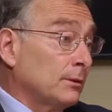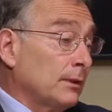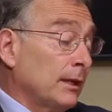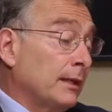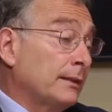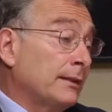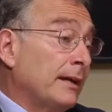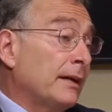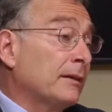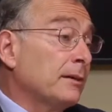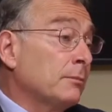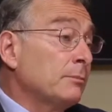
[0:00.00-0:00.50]

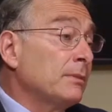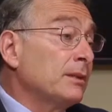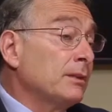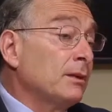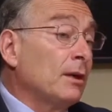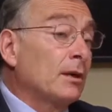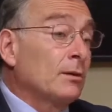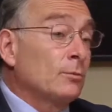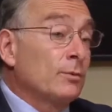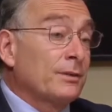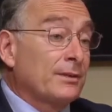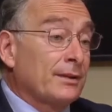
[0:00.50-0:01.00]
And that can be
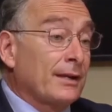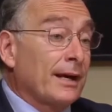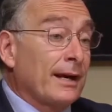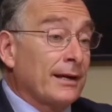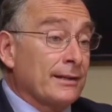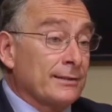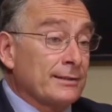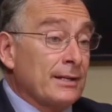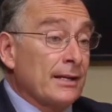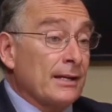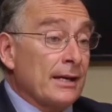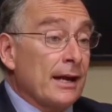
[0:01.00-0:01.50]
done with
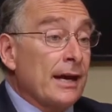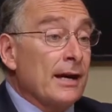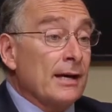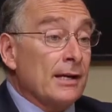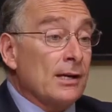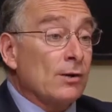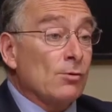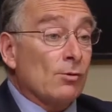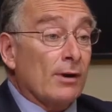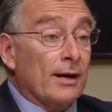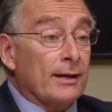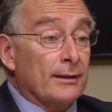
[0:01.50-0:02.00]
text at any
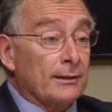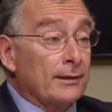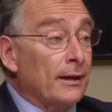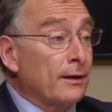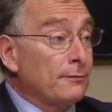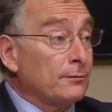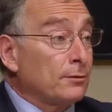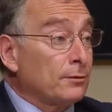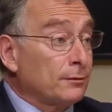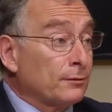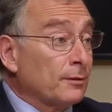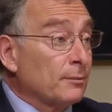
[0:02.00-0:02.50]
grade
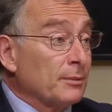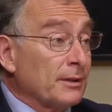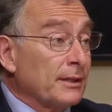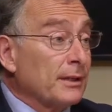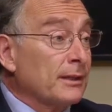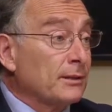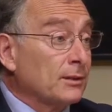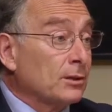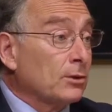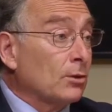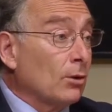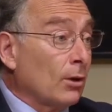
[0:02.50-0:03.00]
level, from
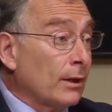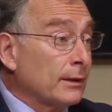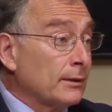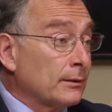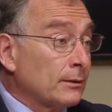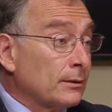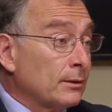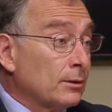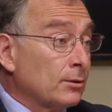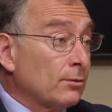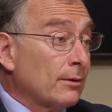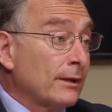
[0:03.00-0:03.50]

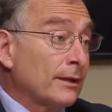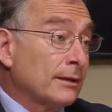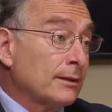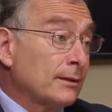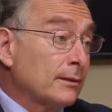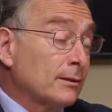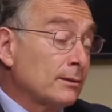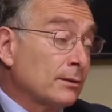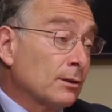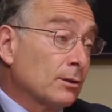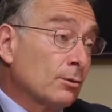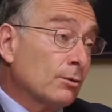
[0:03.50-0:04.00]
kindergarten to
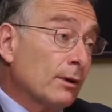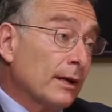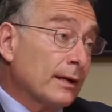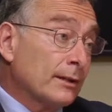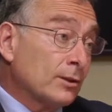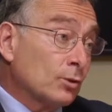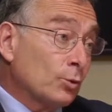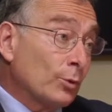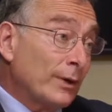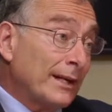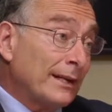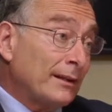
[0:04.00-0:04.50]

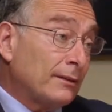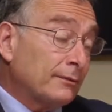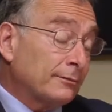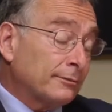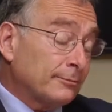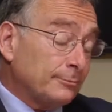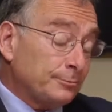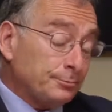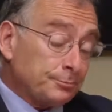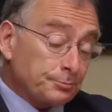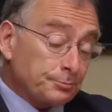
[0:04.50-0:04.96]
grade 12.